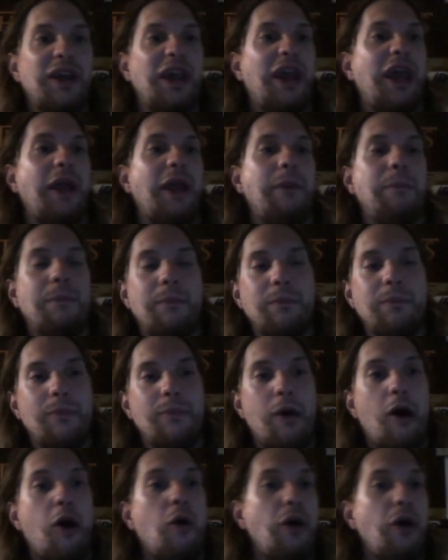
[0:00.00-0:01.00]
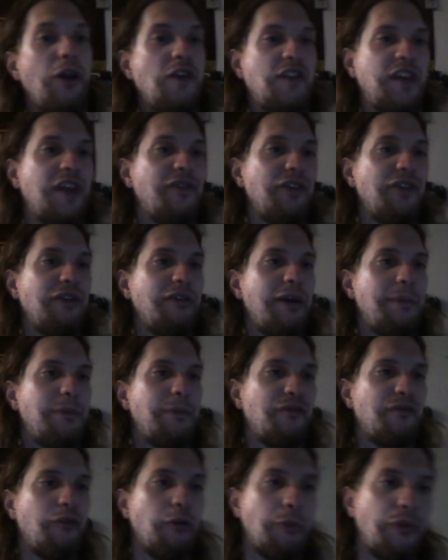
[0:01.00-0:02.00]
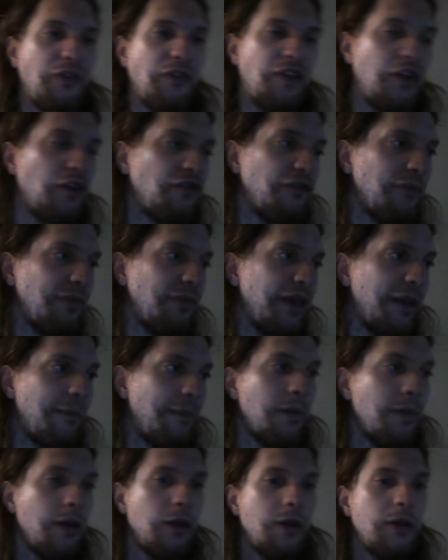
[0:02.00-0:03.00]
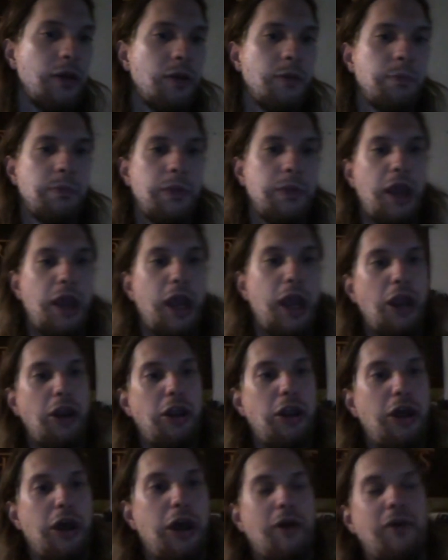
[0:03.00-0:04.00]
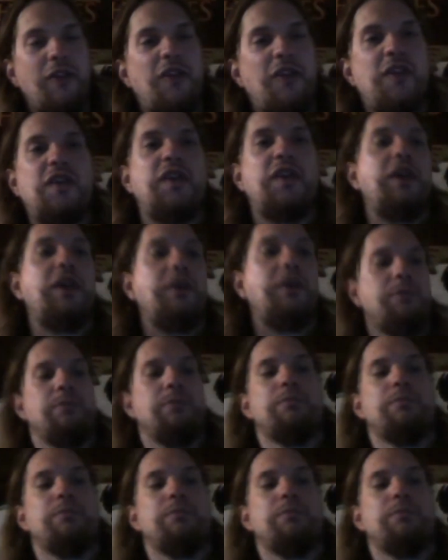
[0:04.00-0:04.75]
and always giving great performances from them. And let's see,